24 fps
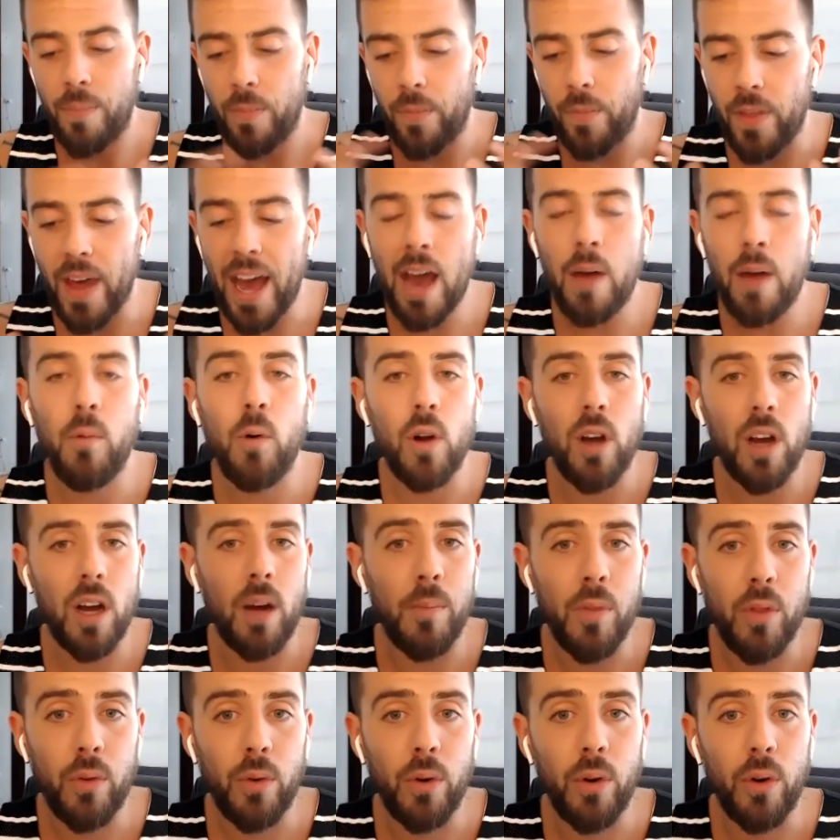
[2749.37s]
that will come
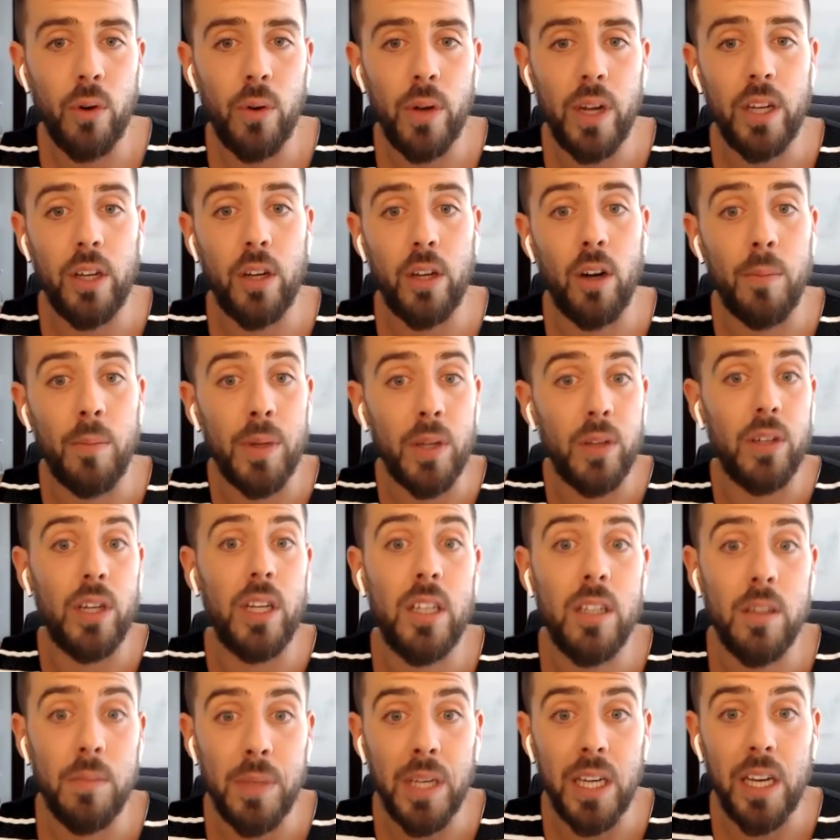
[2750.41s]
through in your ability
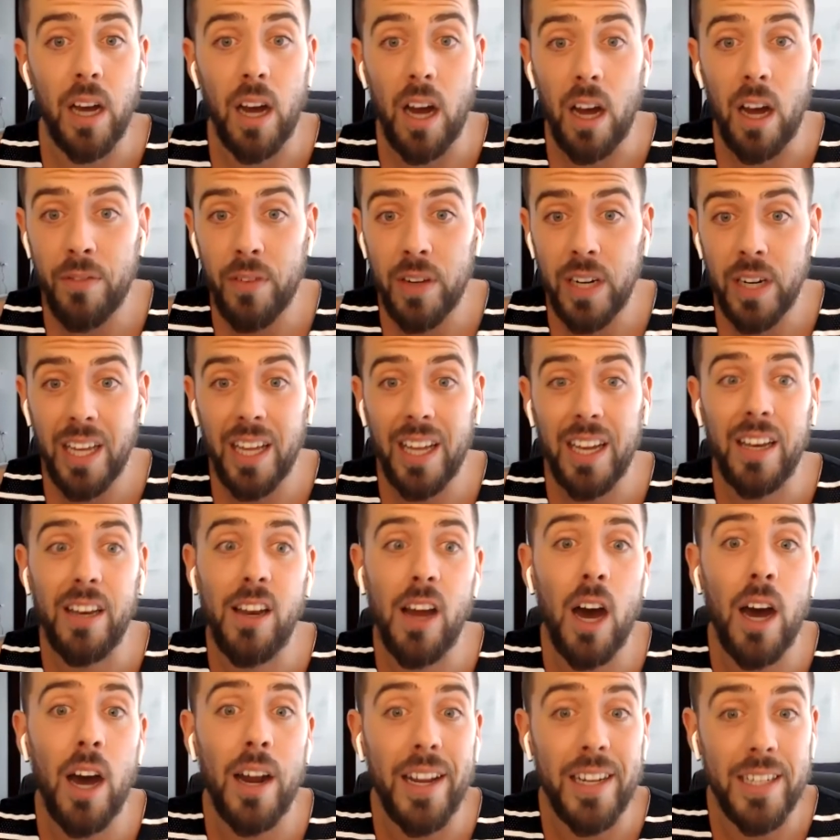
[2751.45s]
to be confident and
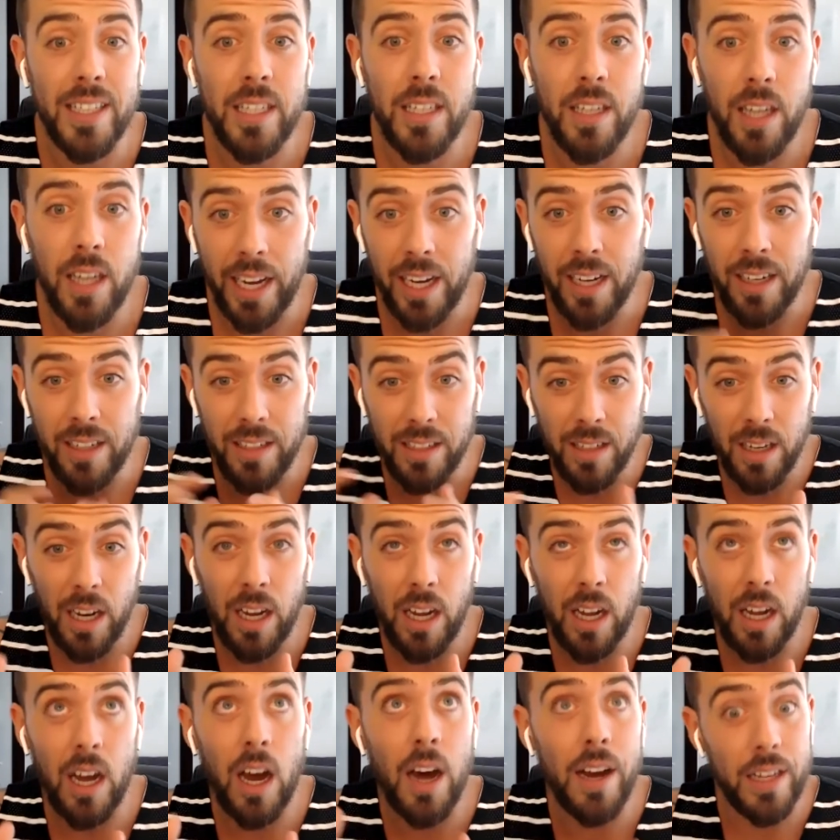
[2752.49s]
un, like
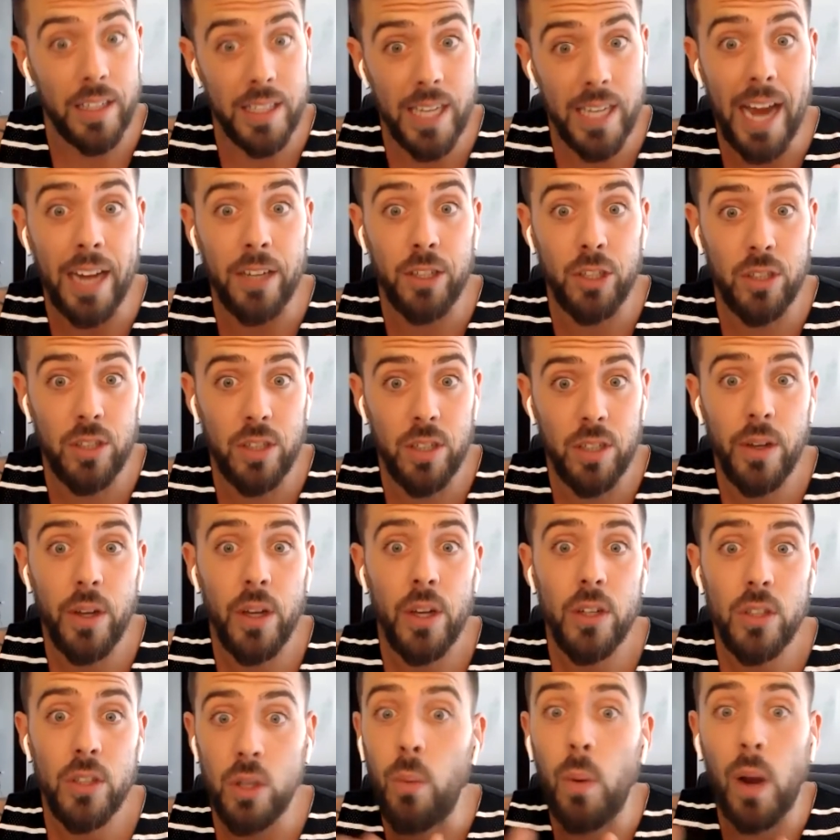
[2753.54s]
uh, unattached
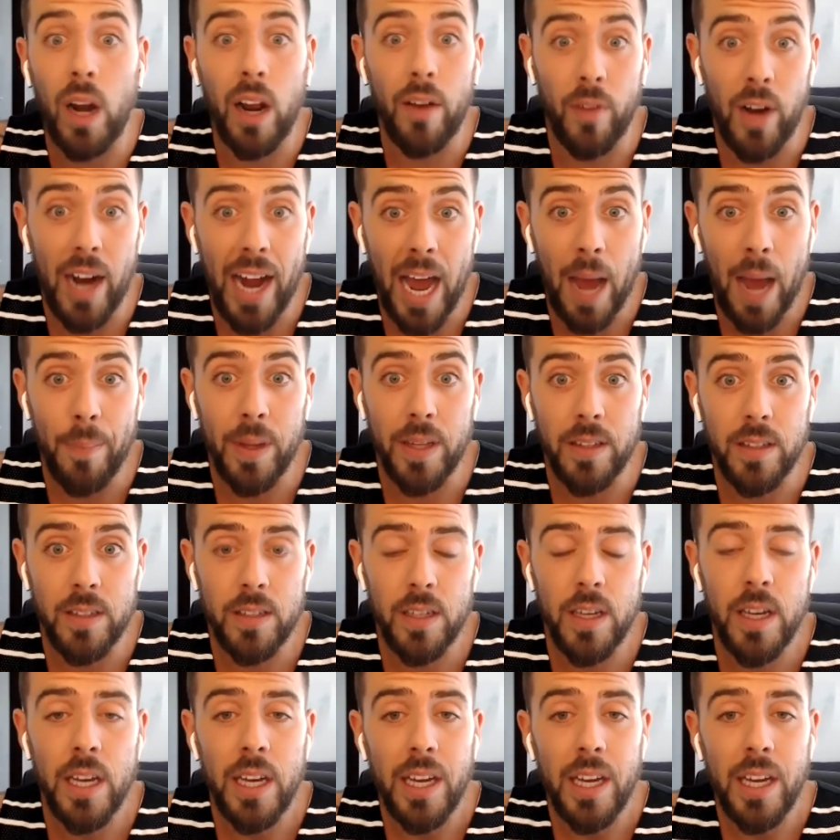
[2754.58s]
to whatever happens.